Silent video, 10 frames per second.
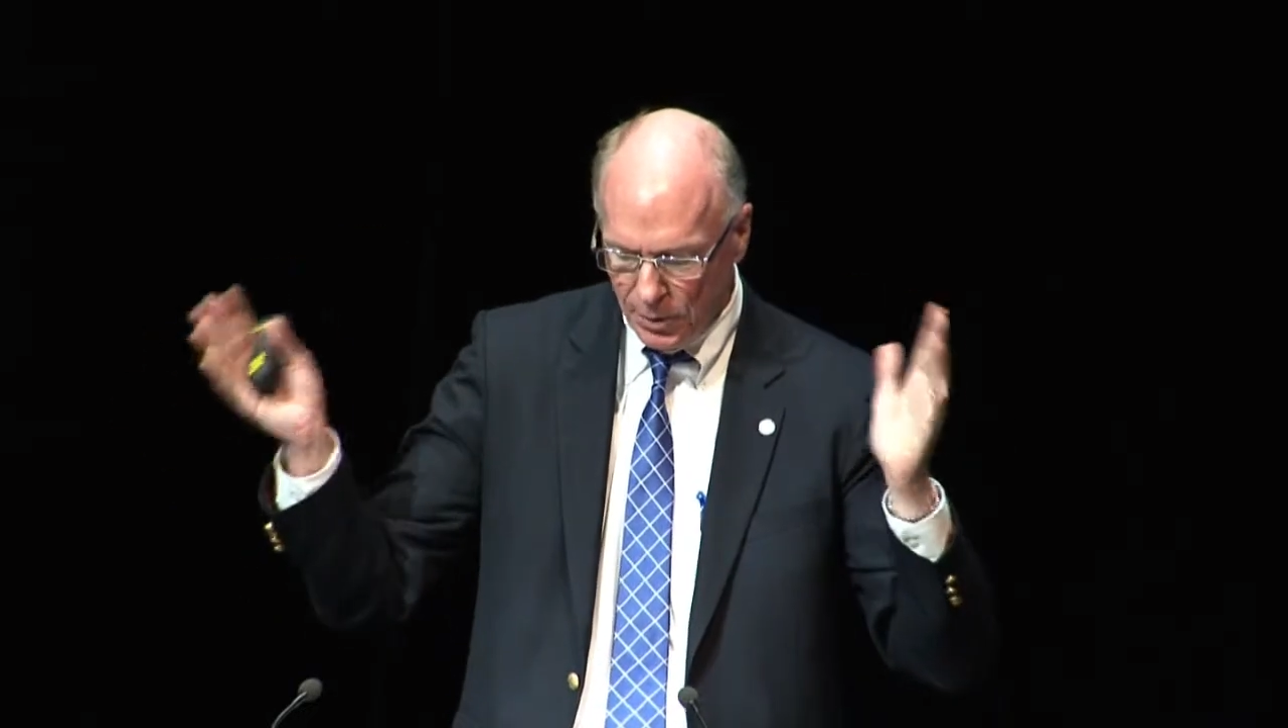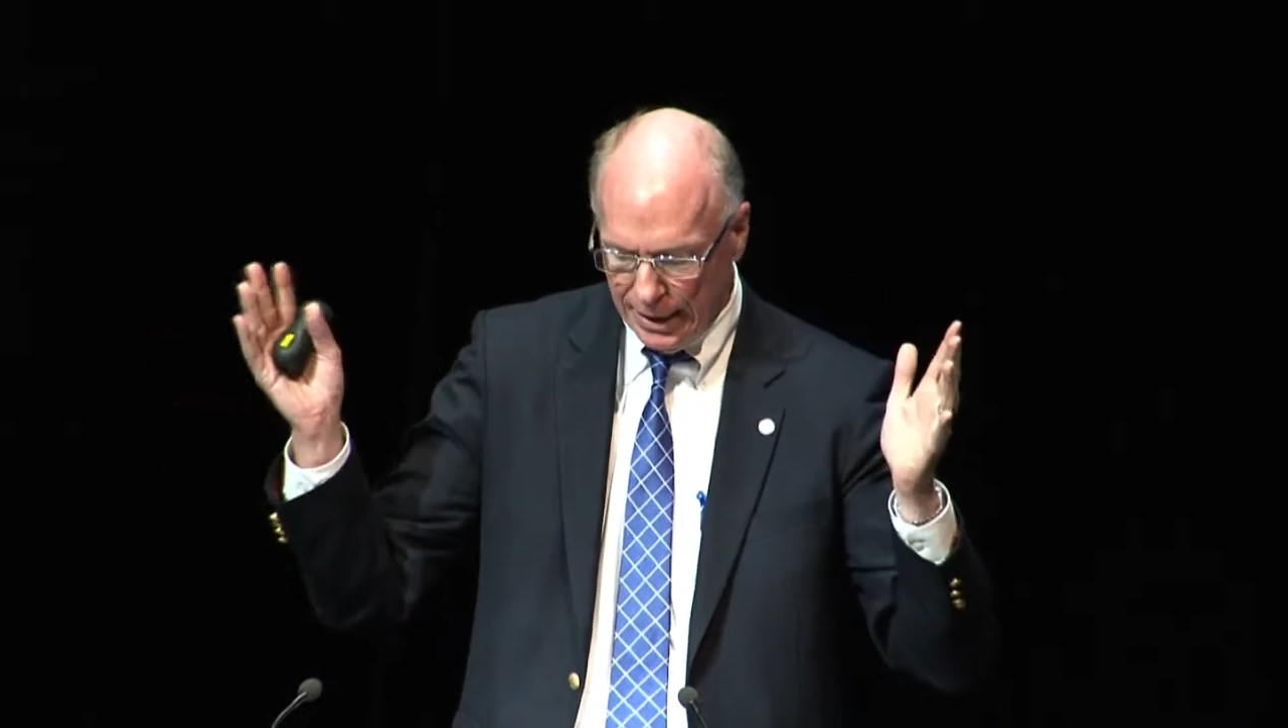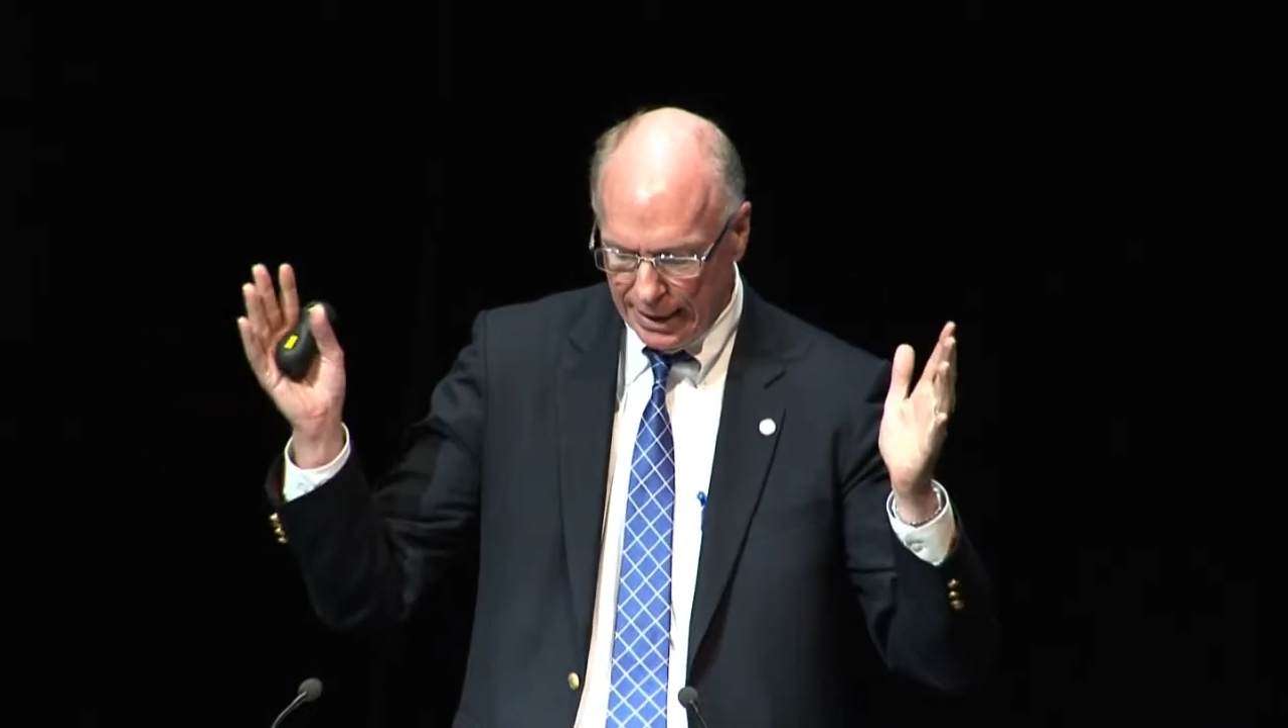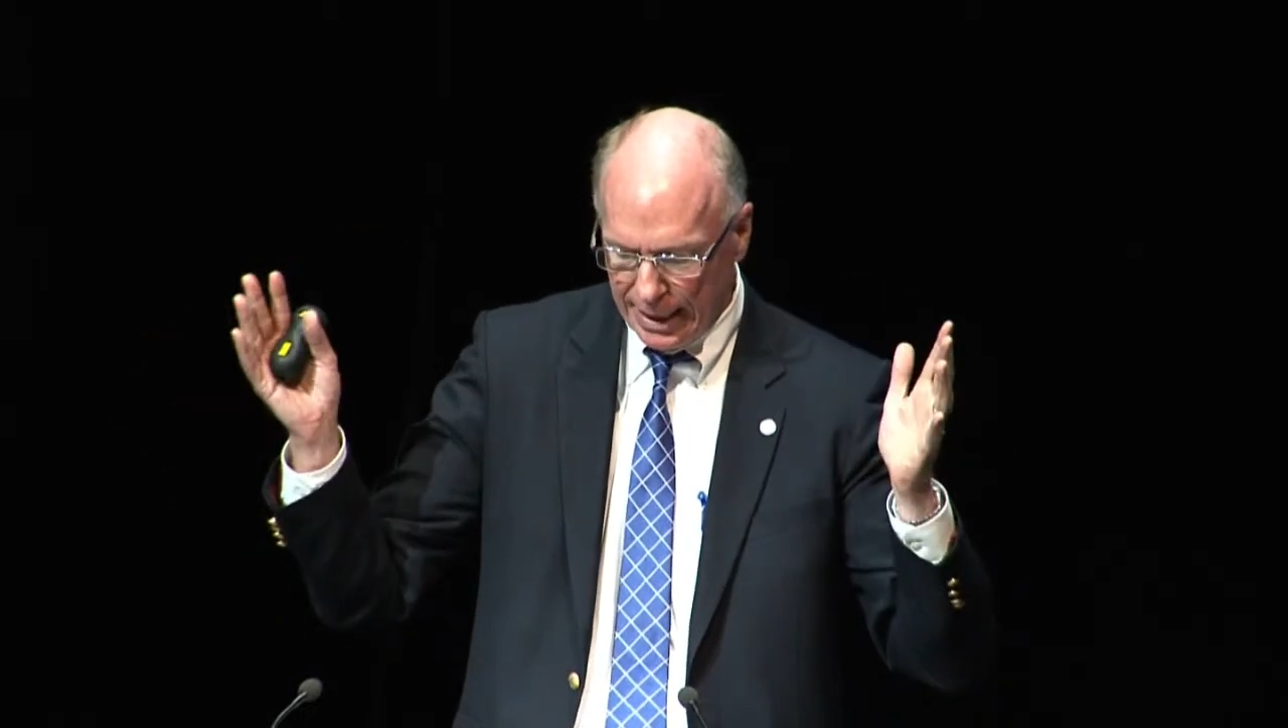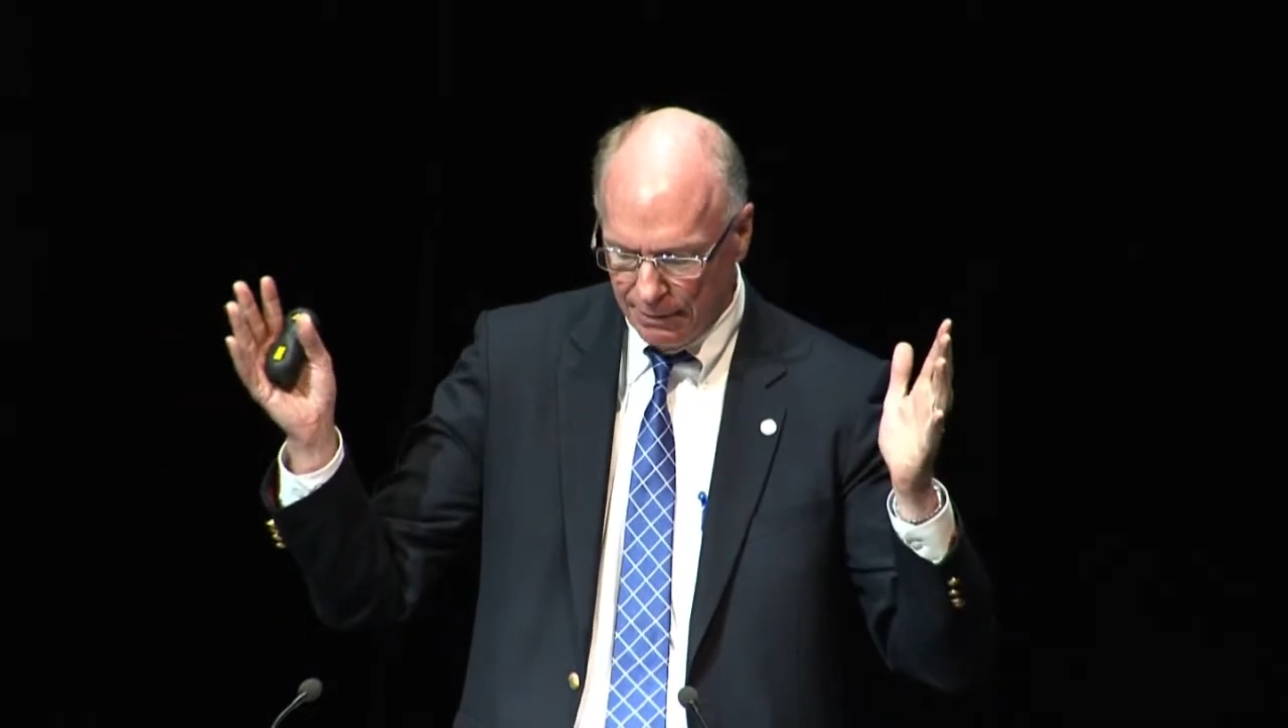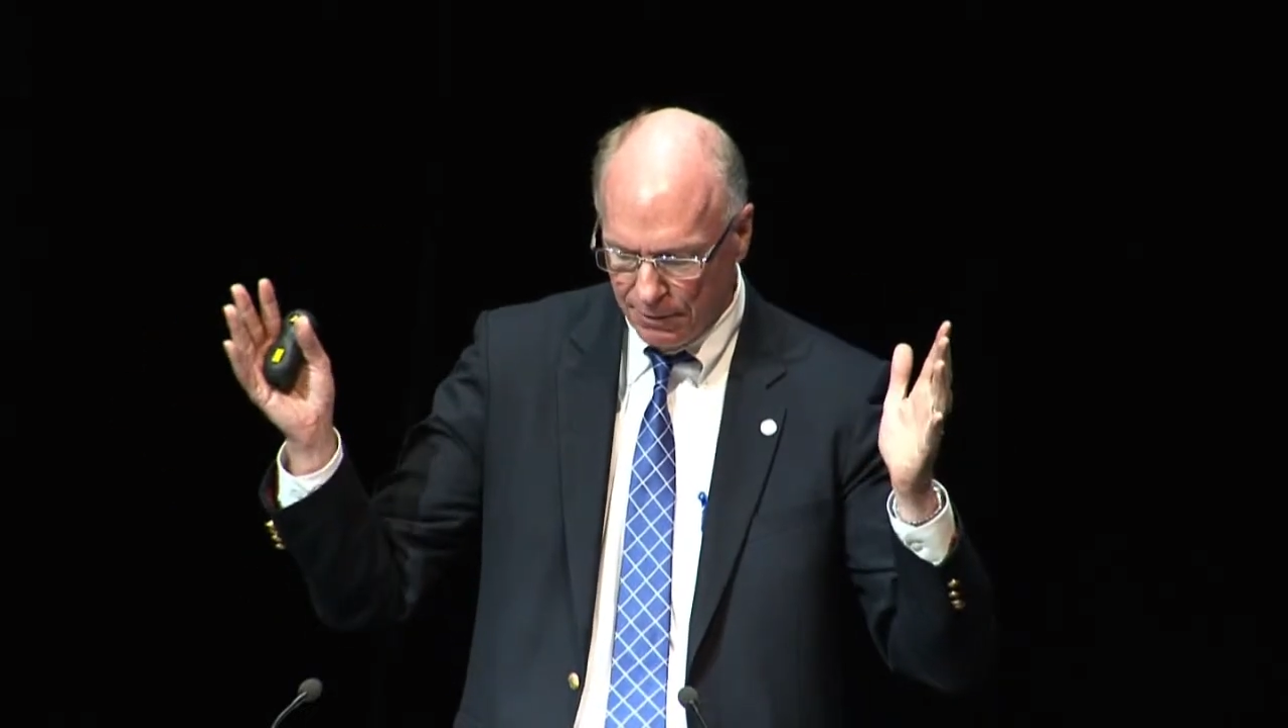we can get